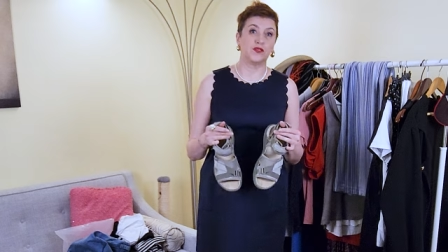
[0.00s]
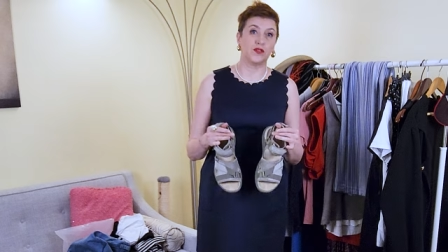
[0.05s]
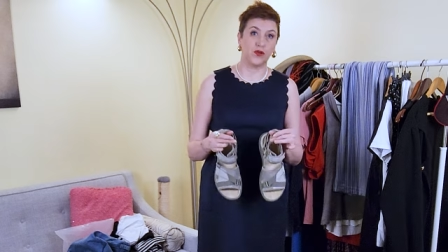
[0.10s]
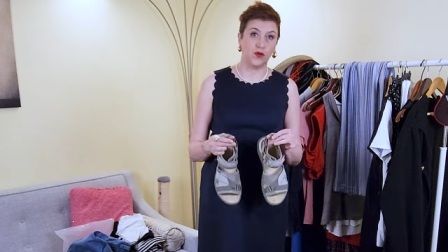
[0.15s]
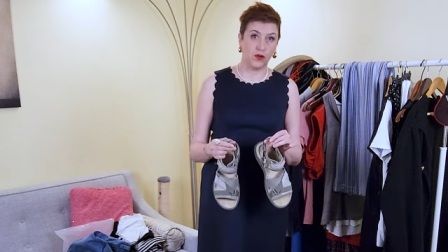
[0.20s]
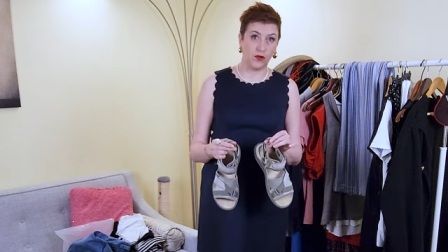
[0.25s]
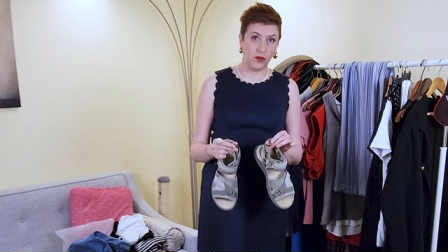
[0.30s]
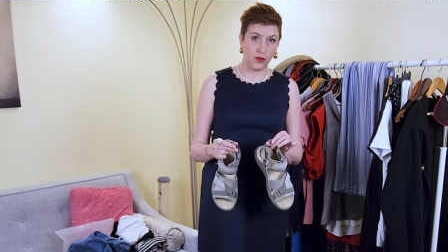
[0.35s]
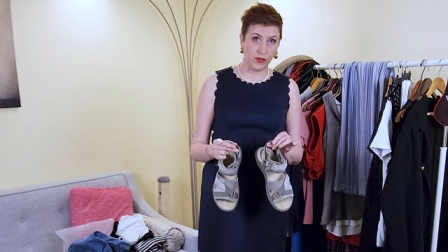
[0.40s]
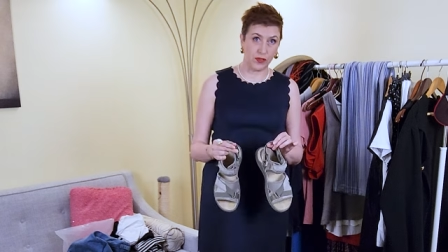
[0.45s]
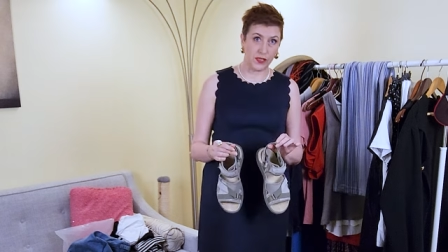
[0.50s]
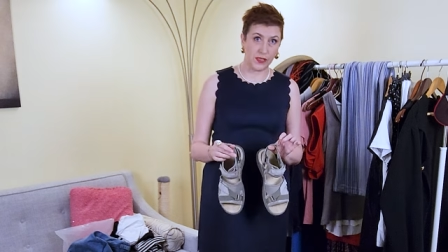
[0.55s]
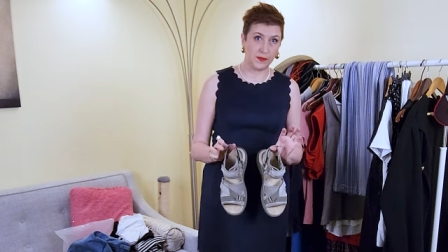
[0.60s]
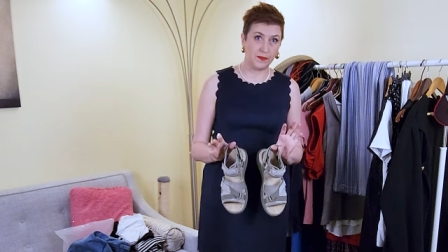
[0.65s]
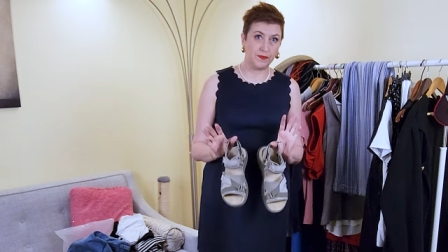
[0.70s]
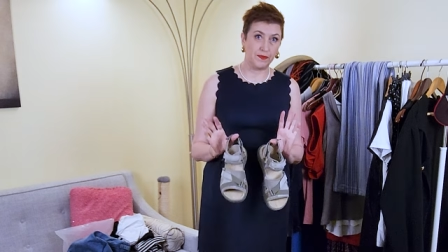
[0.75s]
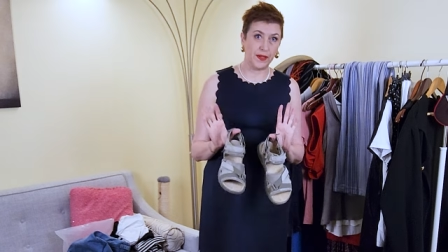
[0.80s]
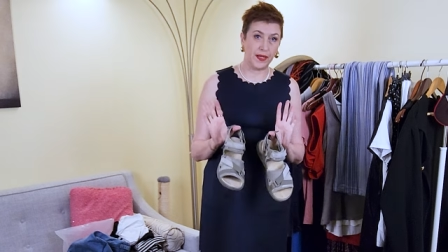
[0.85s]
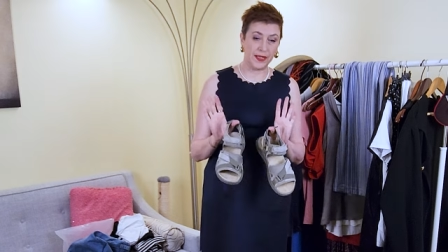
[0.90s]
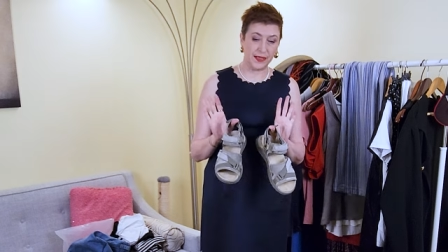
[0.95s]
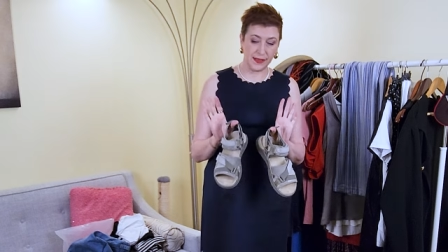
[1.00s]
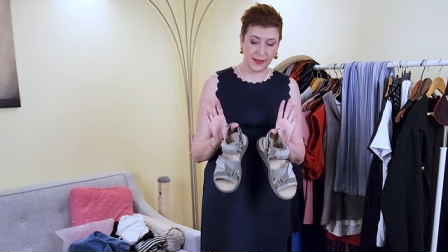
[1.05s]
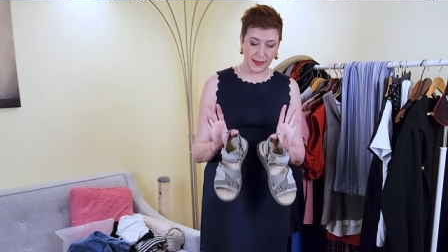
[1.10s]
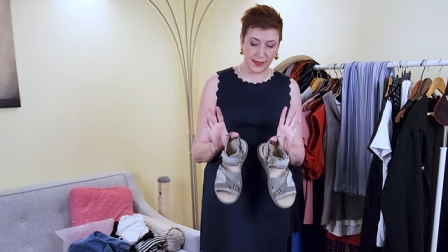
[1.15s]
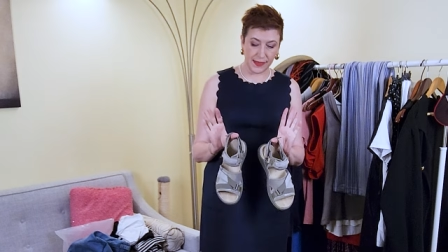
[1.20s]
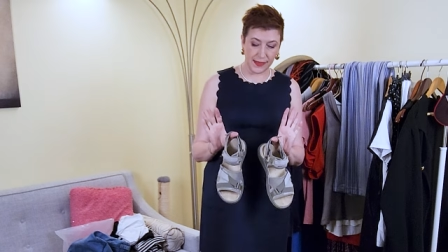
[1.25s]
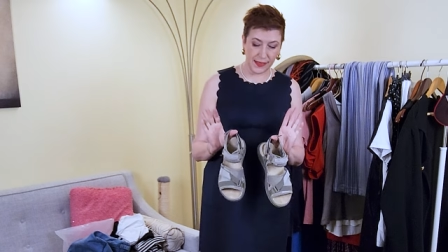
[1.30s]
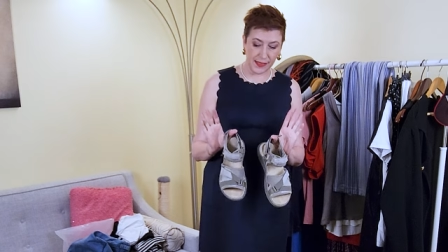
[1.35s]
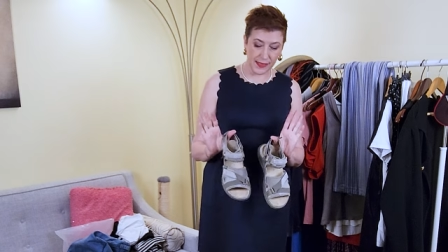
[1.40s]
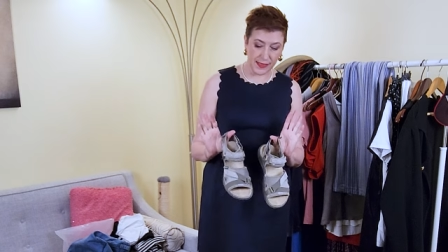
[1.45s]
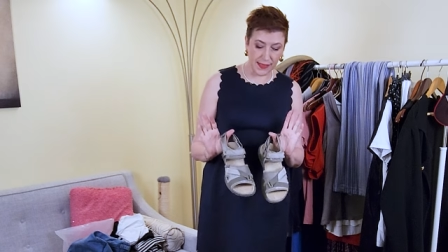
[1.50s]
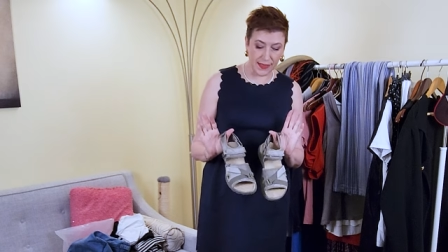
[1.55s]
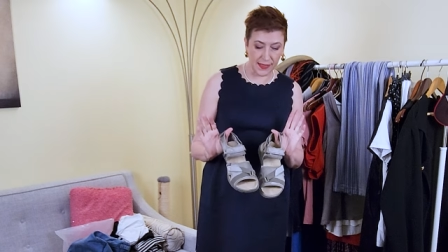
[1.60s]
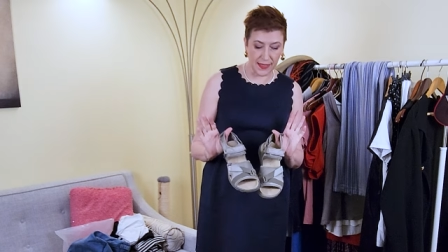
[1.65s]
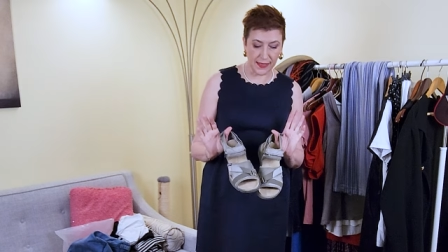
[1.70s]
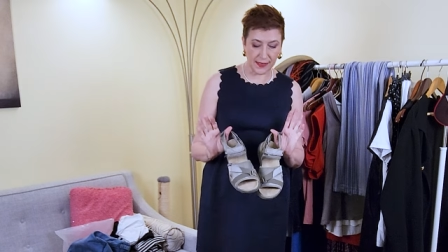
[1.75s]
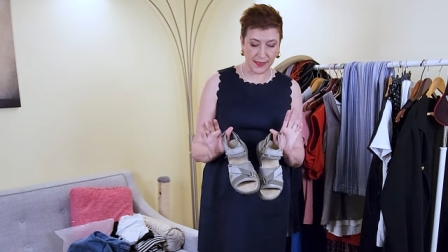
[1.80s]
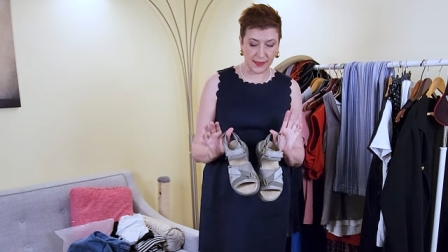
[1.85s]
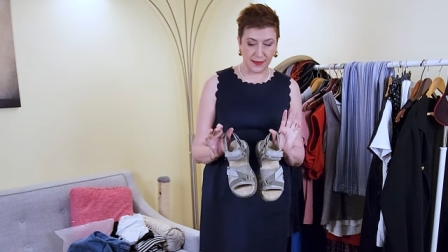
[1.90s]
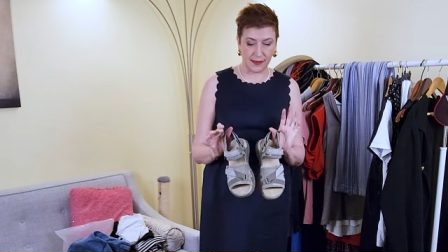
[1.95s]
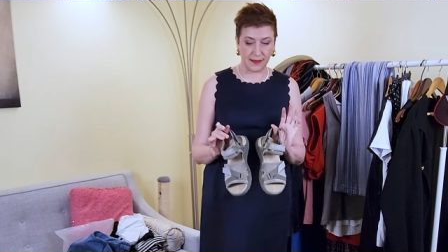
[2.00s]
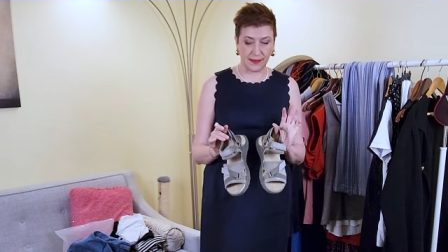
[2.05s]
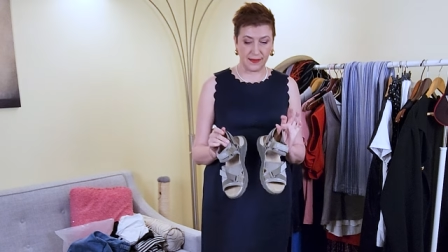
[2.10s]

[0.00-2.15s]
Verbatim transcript: toes, but this is another